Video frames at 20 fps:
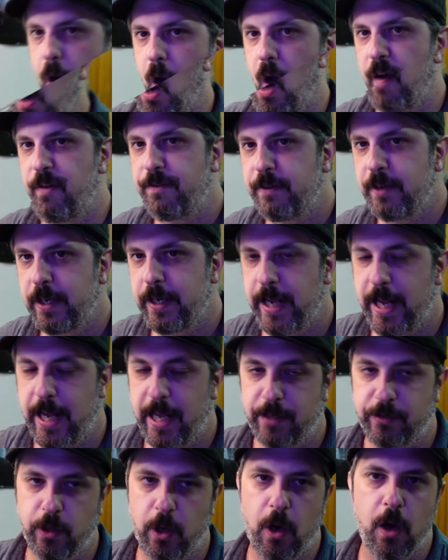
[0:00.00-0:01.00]
Often,
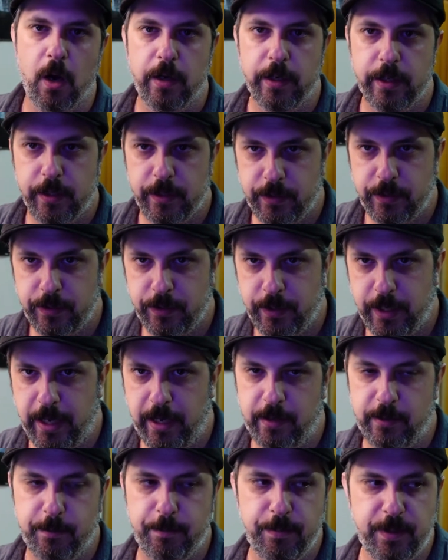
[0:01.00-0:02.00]
as artists,
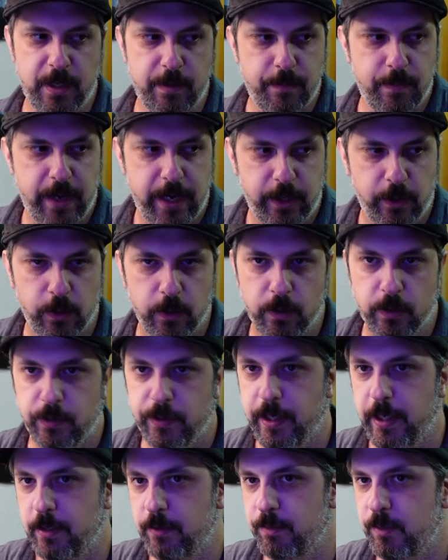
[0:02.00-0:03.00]
as beat
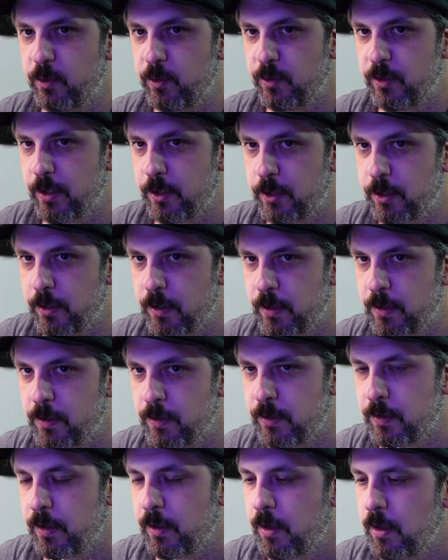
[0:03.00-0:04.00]
makers, as
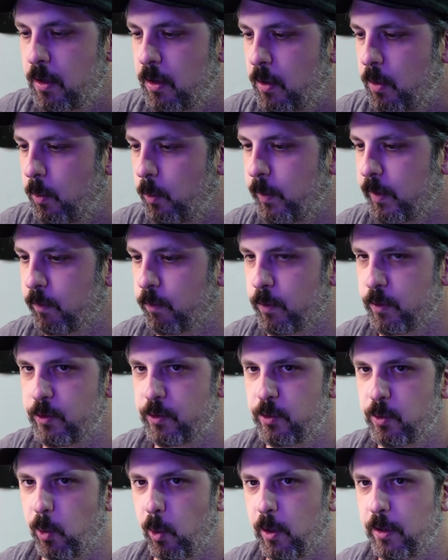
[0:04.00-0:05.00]
musicians, we
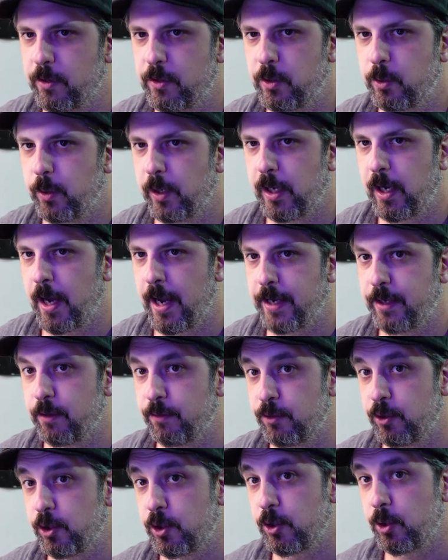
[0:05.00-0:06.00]
resort to a kind
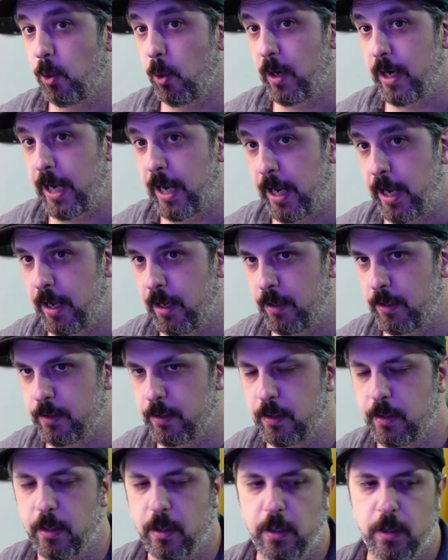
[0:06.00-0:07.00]
of
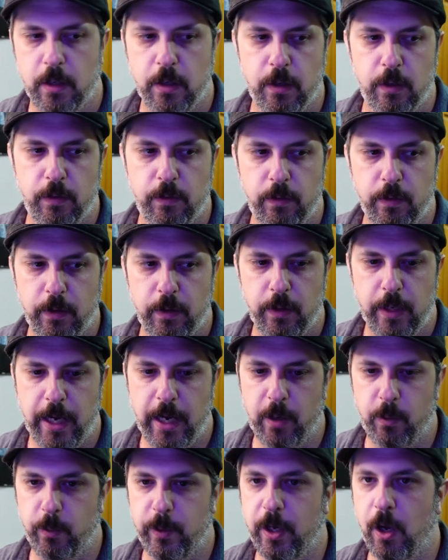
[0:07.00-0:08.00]
shorthand,
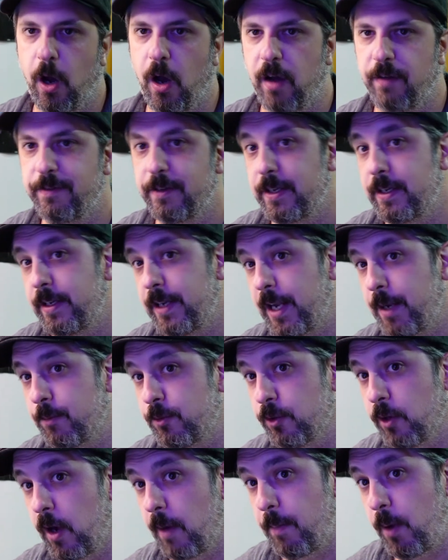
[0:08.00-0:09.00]
and we often name
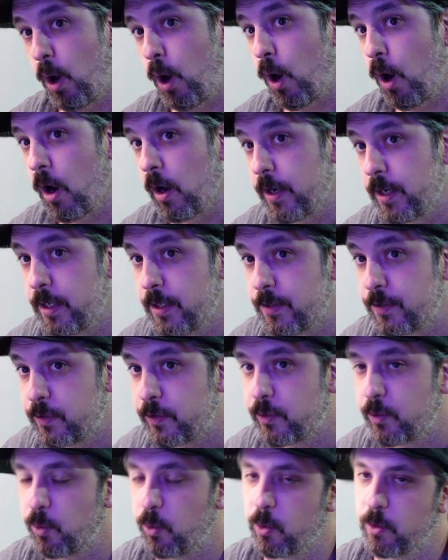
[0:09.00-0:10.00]
drop
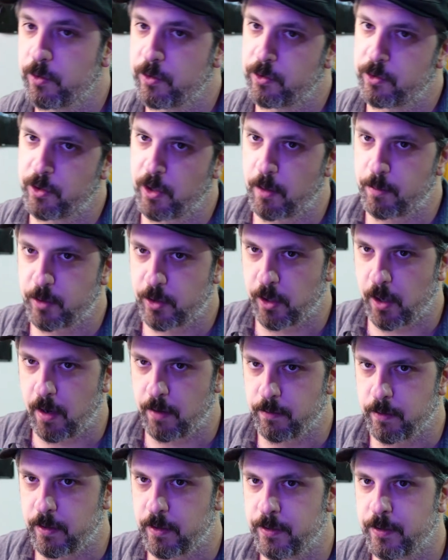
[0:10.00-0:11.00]
artists or
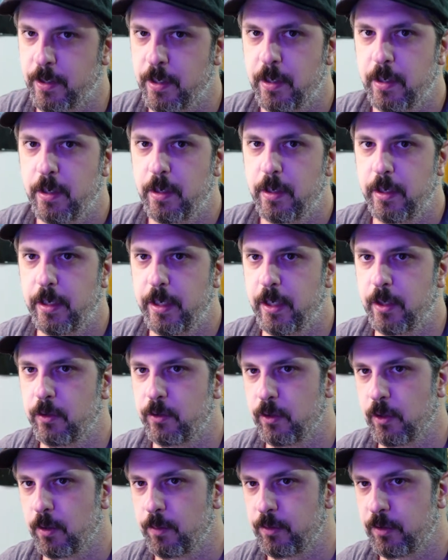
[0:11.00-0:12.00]
subgenres in
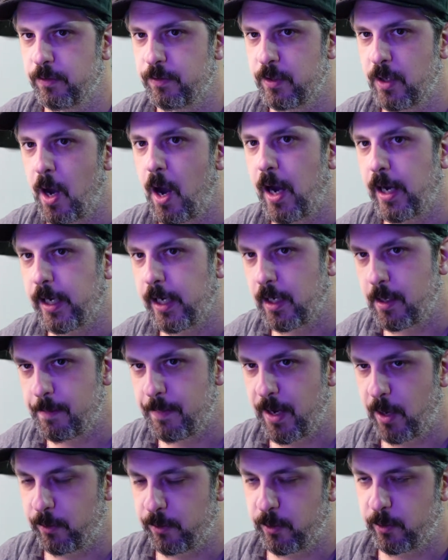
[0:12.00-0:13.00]
terms of talking
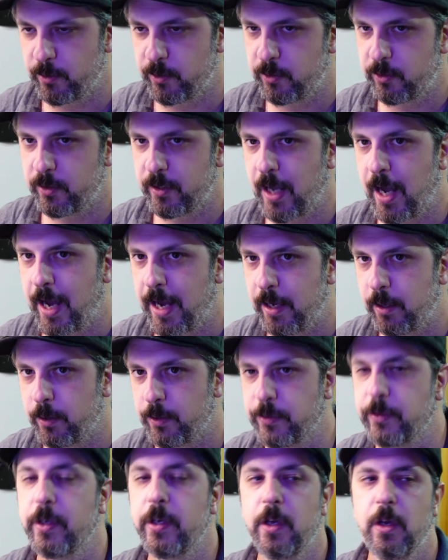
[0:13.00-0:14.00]
about those
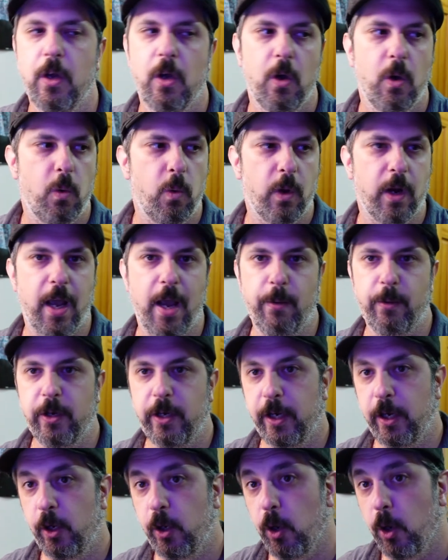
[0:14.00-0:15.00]
styles. What I
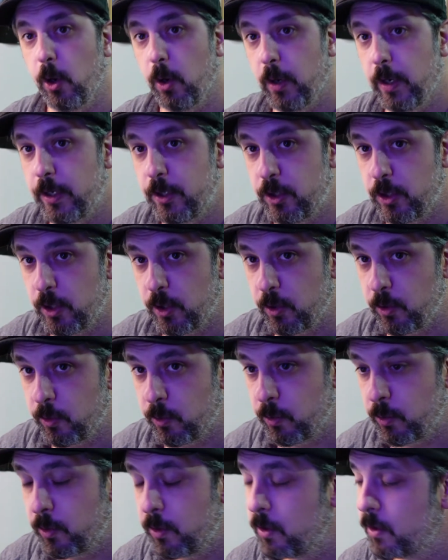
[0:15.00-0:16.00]
would encourage
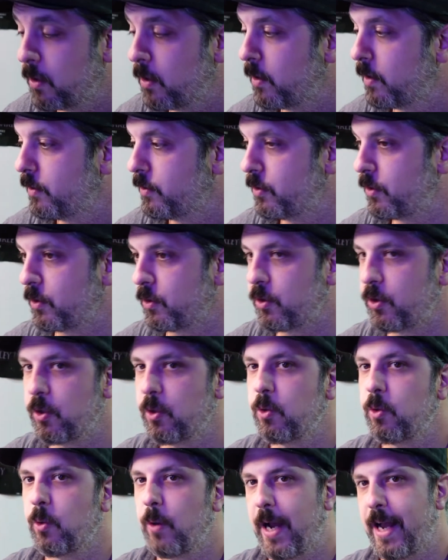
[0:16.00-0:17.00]
you to
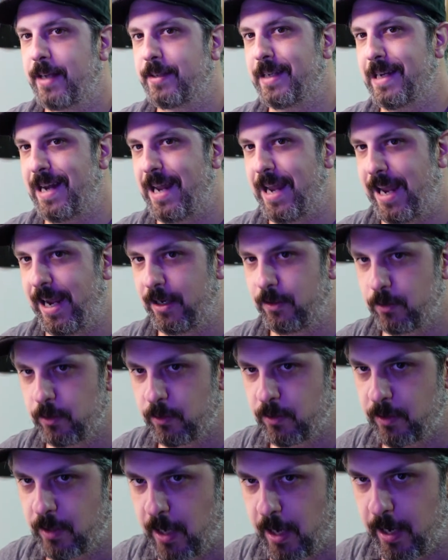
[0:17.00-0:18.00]
do as an
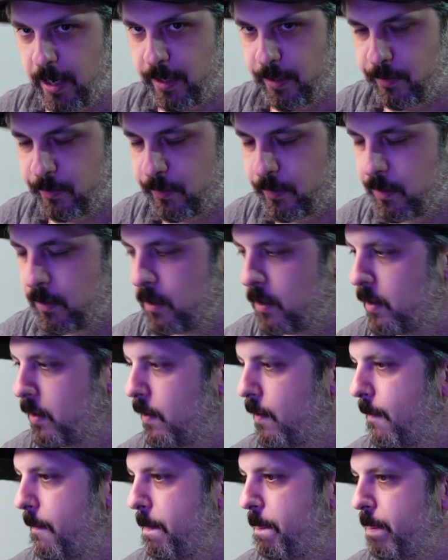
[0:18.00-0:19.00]
exercise
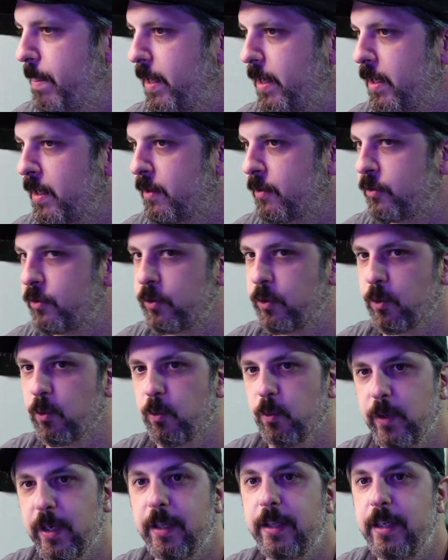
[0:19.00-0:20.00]
is to
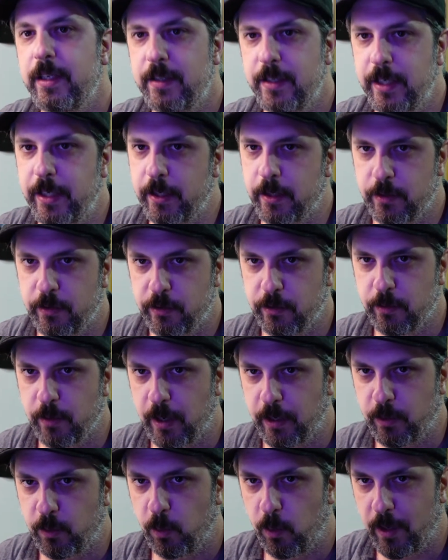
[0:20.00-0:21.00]
really
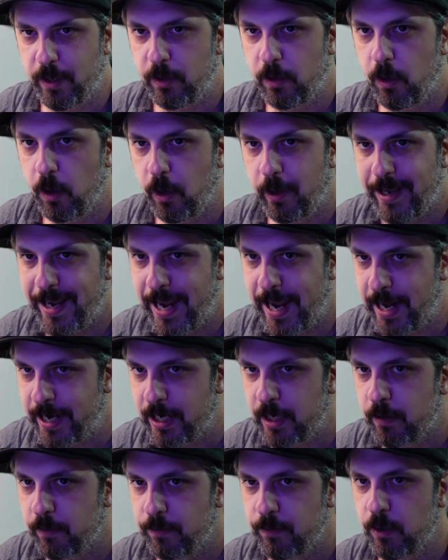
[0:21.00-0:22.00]
deconstruct what
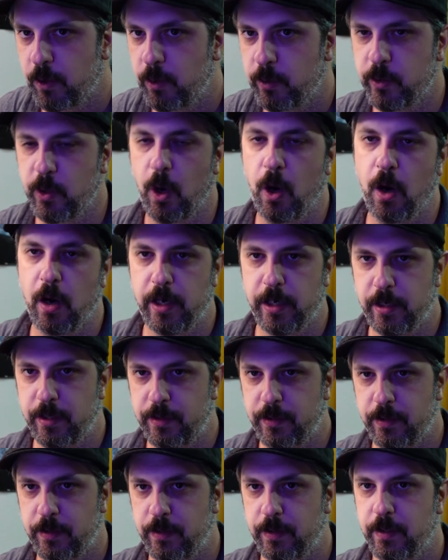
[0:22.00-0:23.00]
any of those
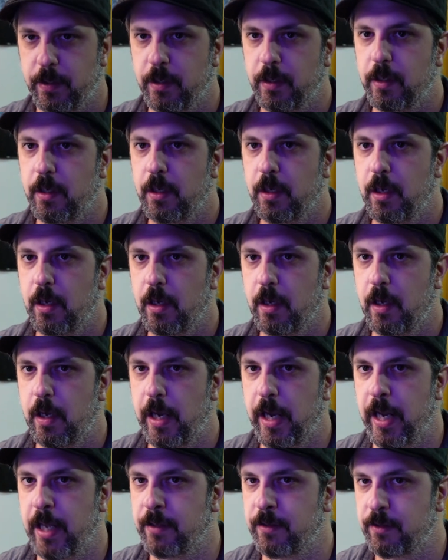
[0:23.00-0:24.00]
artists
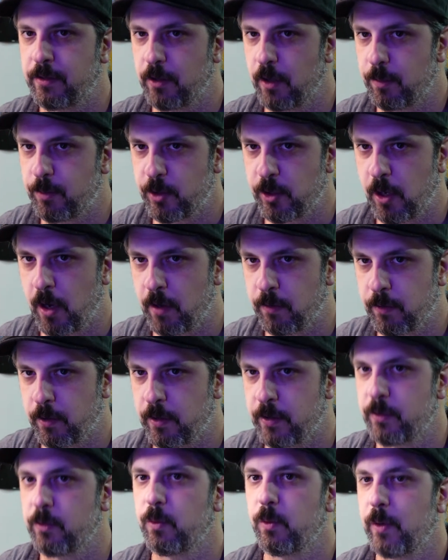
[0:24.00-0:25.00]
and
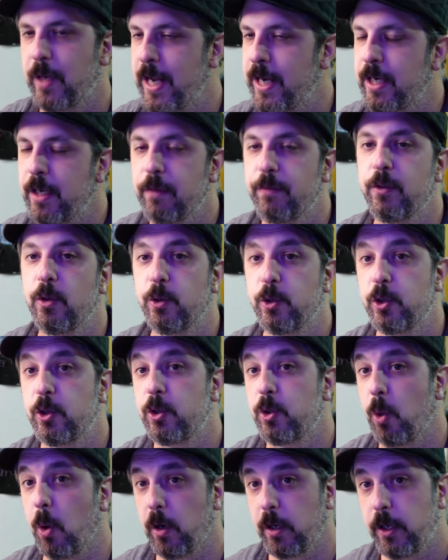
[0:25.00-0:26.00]
subgenres, any of those
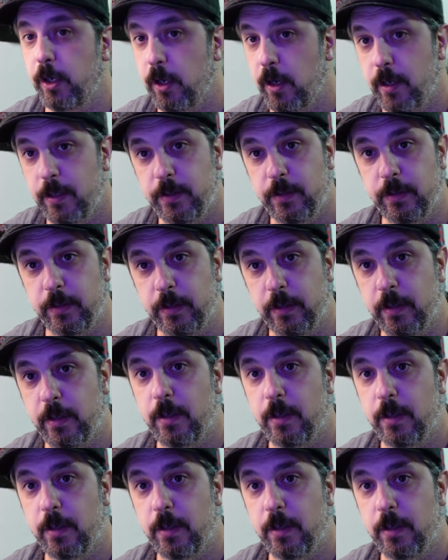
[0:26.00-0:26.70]
shortcuts